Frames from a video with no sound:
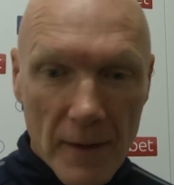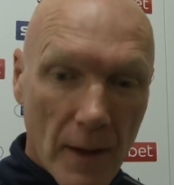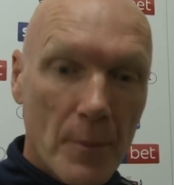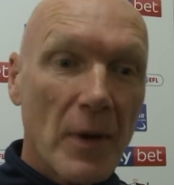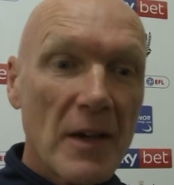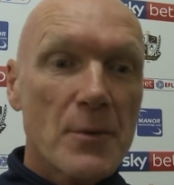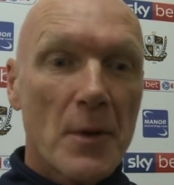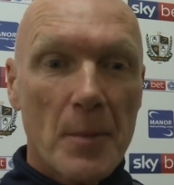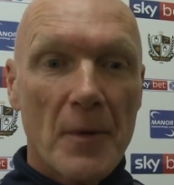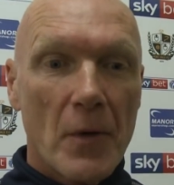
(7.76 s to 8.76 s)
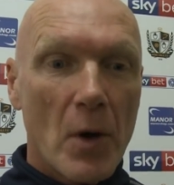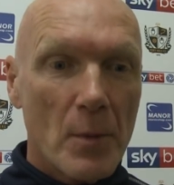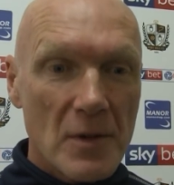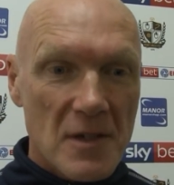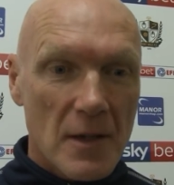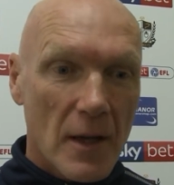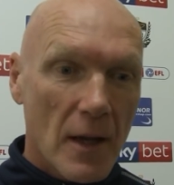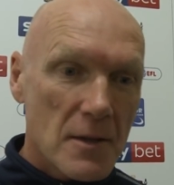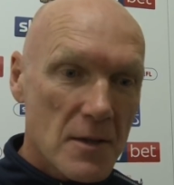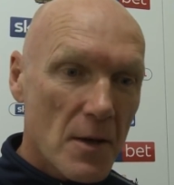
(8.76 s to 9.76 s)
Yeah, I'm pleased with the performance
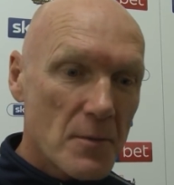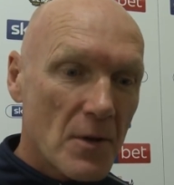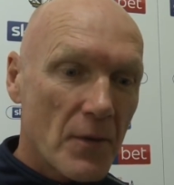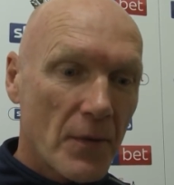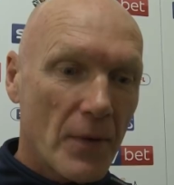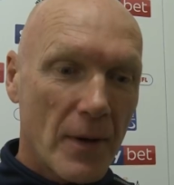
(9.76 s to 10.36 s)
in terms of,